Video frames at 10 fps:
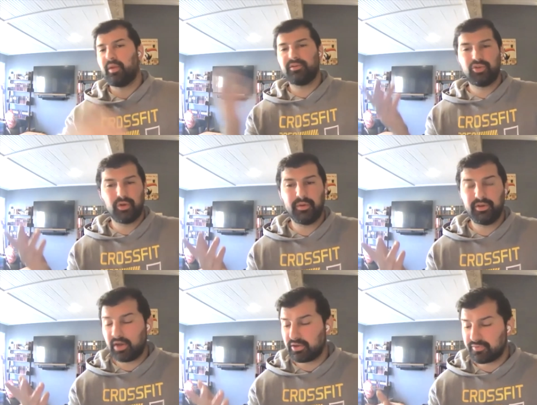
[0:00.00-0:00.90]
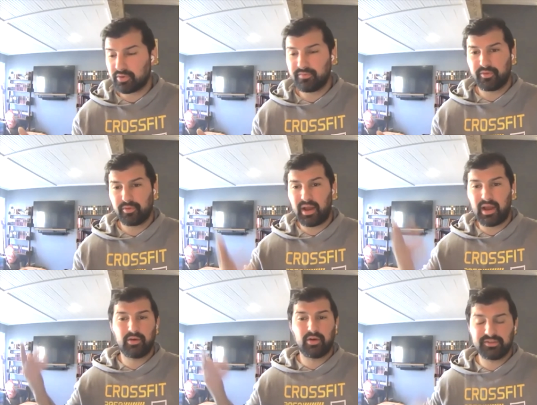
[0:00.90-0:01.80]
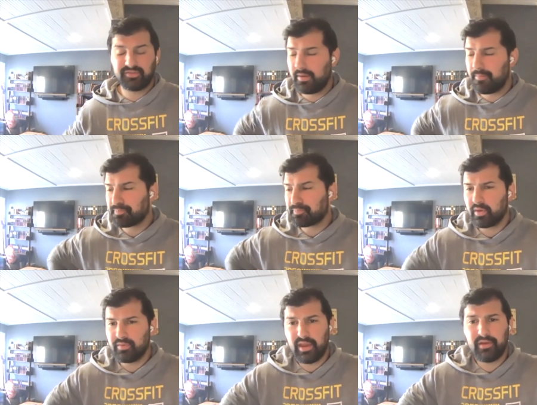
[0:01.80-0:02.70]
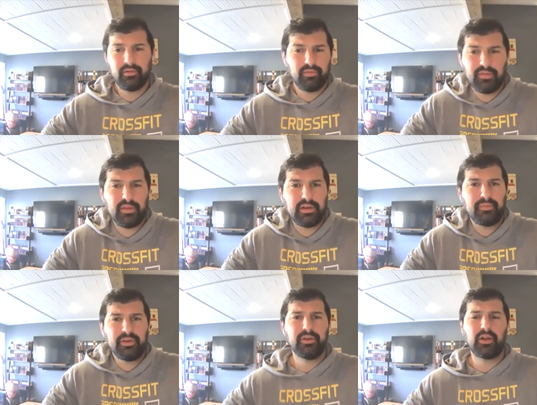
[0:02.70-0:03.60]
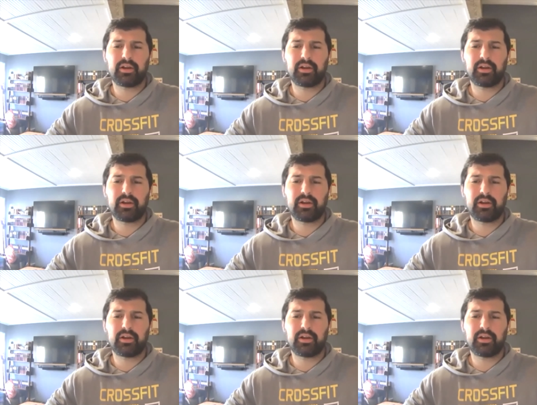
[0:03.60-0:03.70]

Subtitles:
$200 million for buying CrossFit, then they need a $1 billion